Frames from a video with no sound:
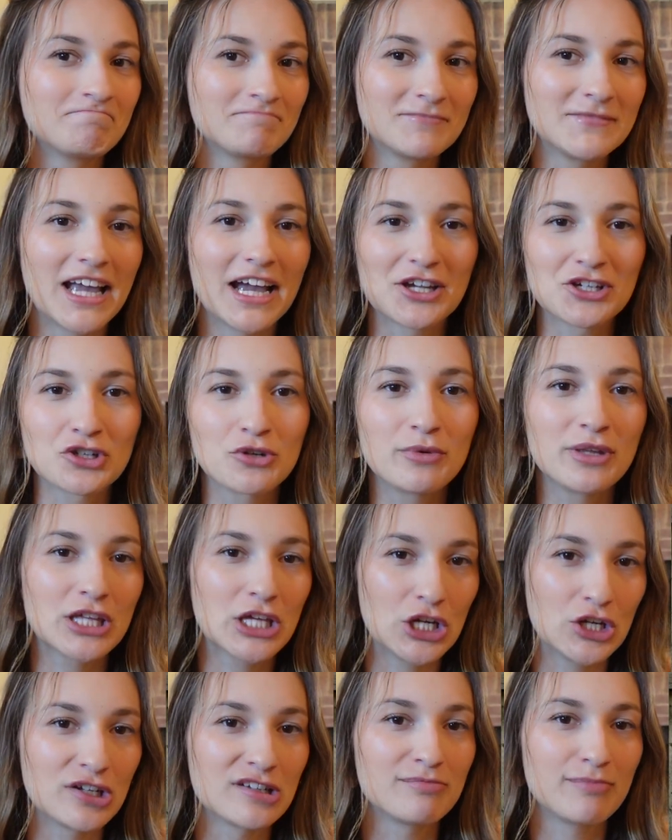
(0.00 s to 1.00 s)
Yeah, she'd be the
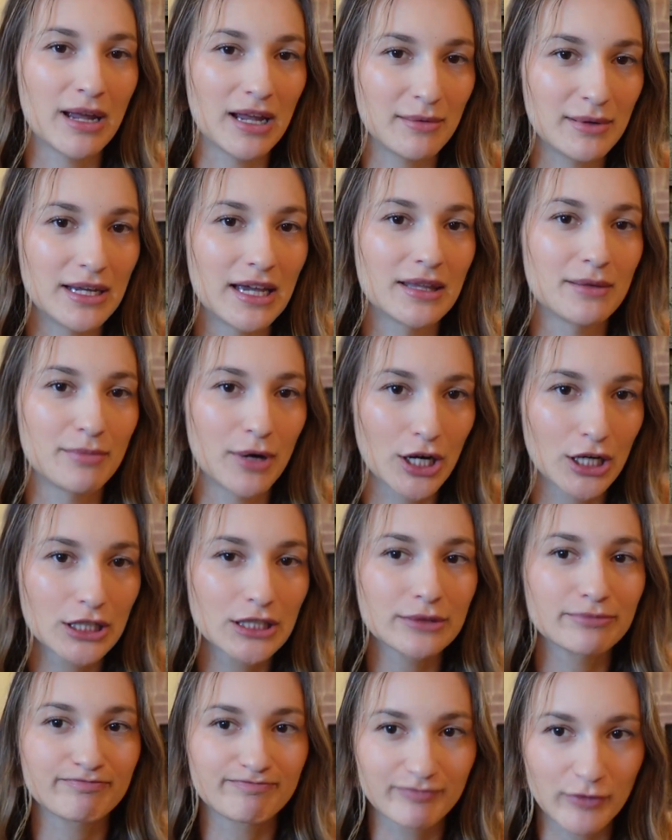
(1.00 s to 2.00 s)
cutest baby at the
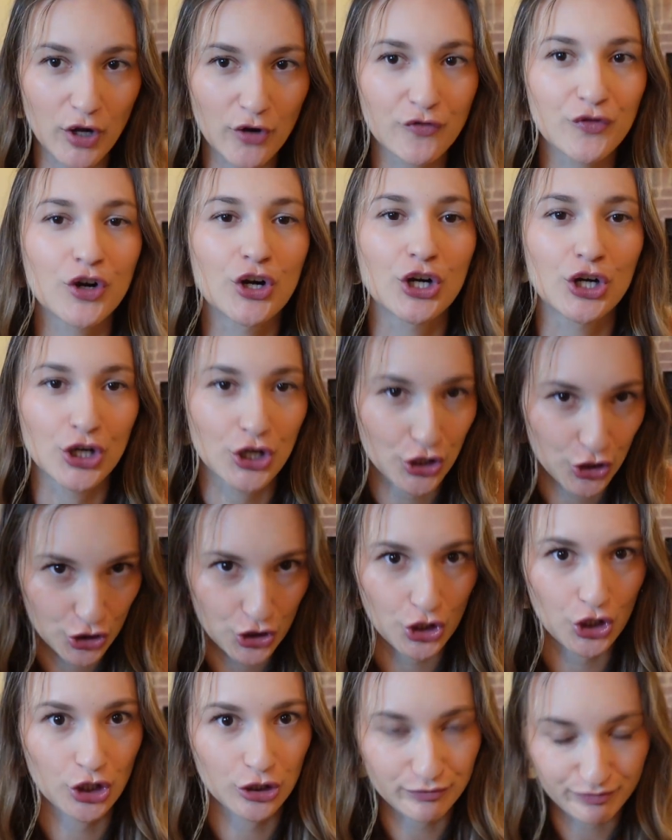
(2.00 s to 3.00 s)
park, for
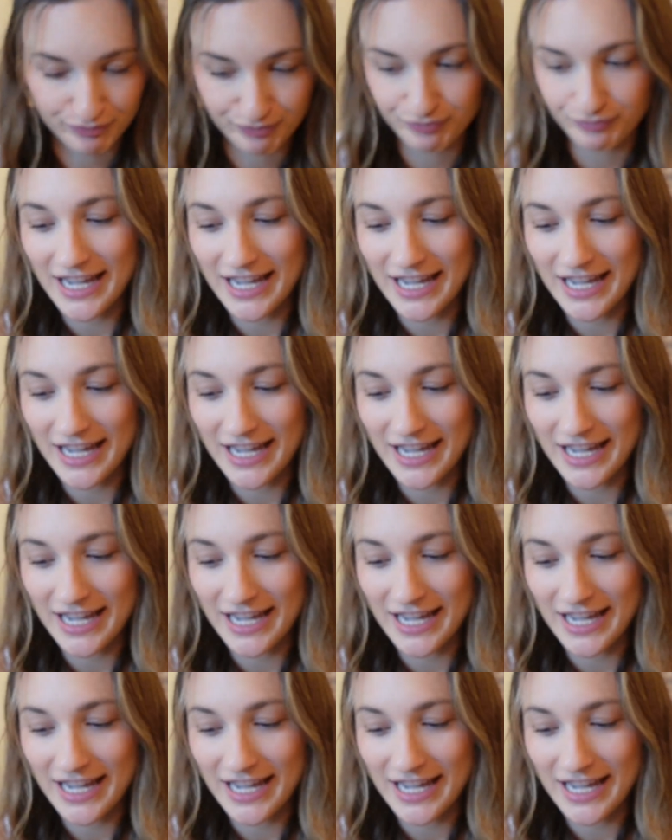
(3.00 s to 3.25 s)
sure.